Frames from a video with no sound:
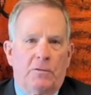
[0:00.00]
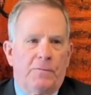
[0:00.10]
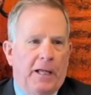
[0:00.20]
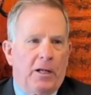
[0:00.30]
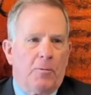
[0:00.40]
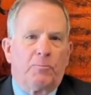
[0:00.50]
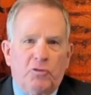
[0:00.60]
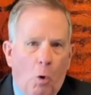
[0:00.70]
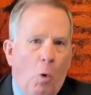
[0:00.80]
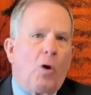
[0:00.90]

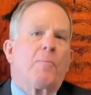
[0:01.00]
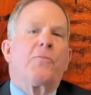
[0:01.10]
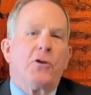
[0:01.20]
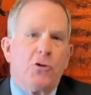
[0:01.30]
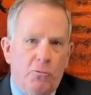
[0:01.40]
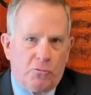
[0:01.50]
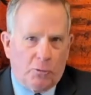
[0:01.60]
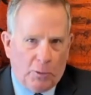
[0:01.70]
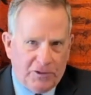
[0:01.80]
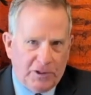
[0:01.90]
absorb the
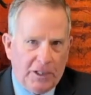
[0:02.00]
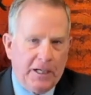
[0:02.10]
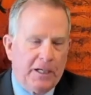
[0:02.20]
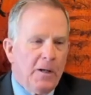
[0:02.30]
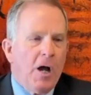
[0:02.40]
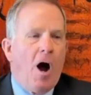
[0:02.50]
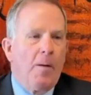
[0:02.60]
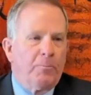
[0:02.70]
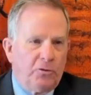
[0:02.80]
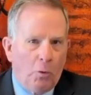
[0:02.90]
nutrition and
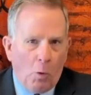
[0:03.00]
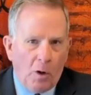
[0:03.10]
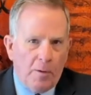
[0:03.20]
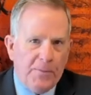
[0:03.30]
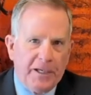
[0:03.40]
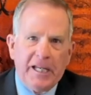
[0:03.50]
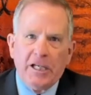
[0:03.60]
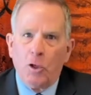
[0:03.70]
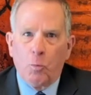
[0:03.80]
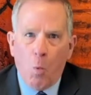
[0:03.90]
absorb the
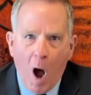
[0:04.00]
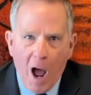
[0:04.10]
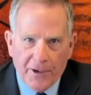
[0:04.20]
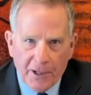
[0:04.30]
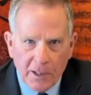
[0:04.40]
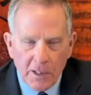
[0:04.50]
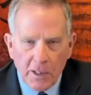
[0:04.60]
needed water